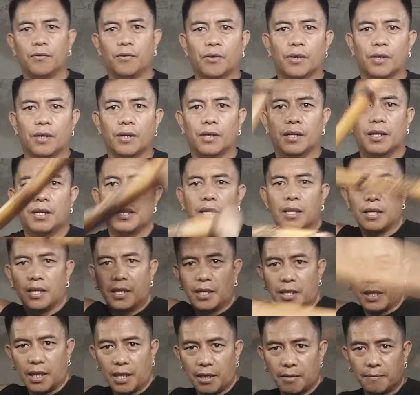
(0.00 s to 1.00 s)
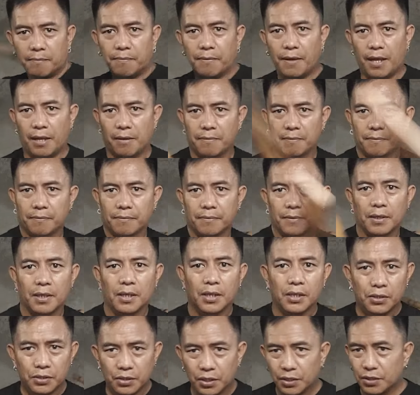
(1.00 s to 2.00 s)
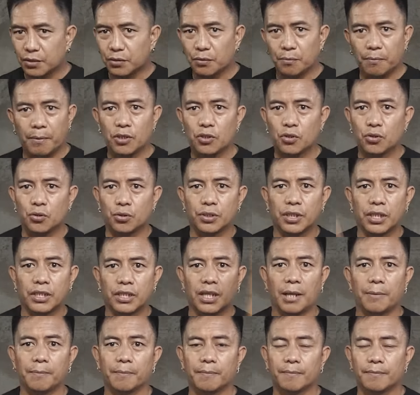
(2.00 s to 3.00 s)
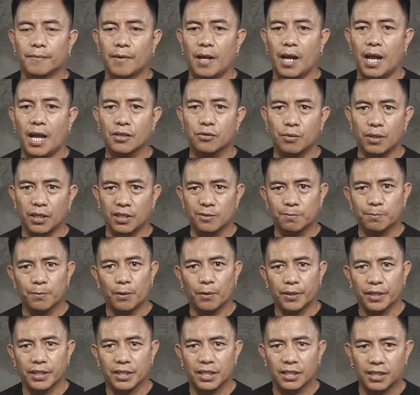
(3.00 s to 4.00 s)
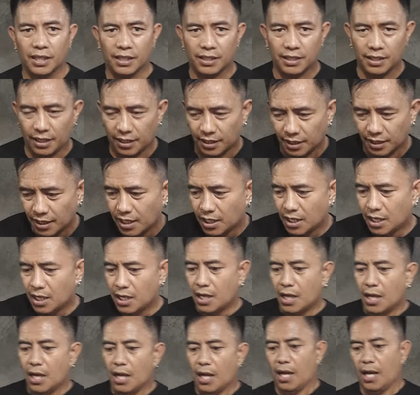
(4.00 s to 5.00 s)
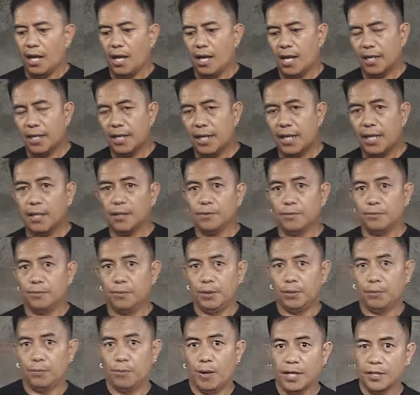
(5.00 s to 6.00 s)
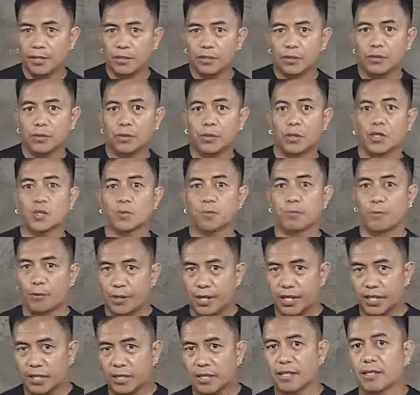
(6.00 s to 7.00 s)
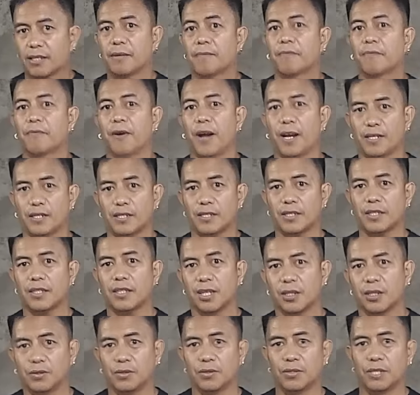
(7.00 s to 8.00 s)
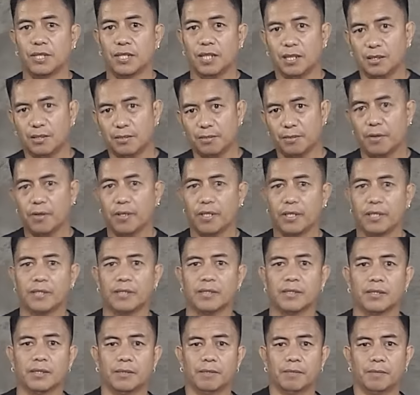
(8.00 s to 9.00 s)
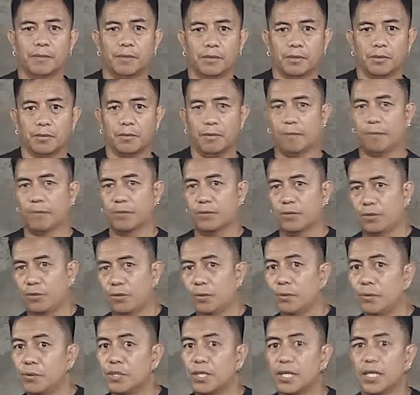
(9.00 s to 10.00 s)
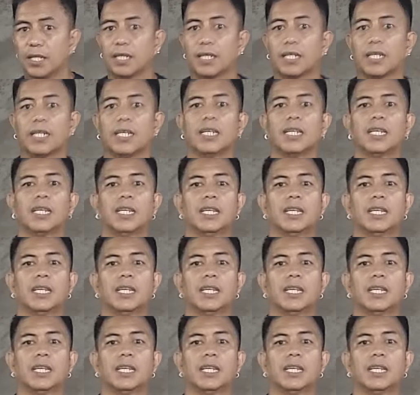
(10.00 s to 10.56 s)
four, and five, just to make sure that I'm actually exploring the technique. Again, we want you to explore it, practice it, get used to it, and explore it for you to be able to use it